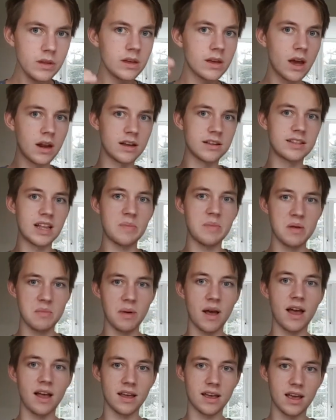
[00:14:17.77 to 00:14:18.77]
kind of stepping
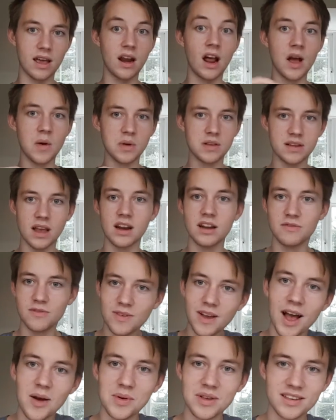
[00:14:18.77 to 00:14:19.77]
back, and I was
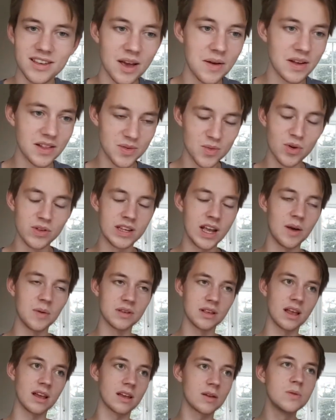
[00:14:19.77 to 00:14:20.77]
going towards it. I was
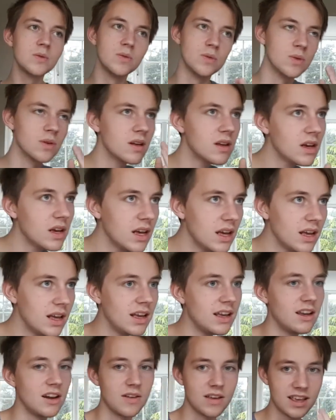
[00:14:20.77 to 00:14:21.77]
like, ooh,
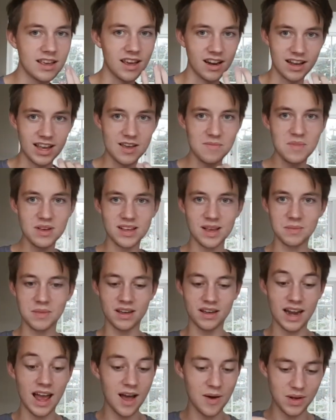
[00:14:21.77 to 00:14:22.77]
you know, can I give me
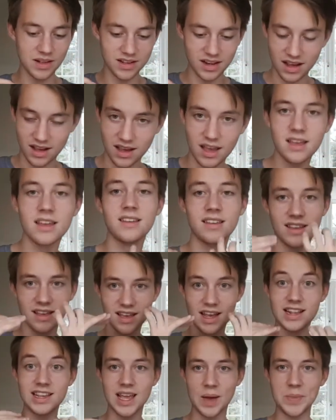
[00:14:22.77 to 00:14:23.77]
something? Now it's like
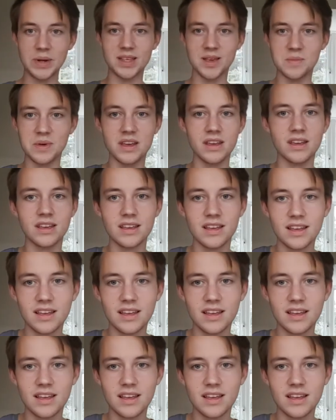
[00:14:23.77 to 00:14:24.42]
it's coming to me.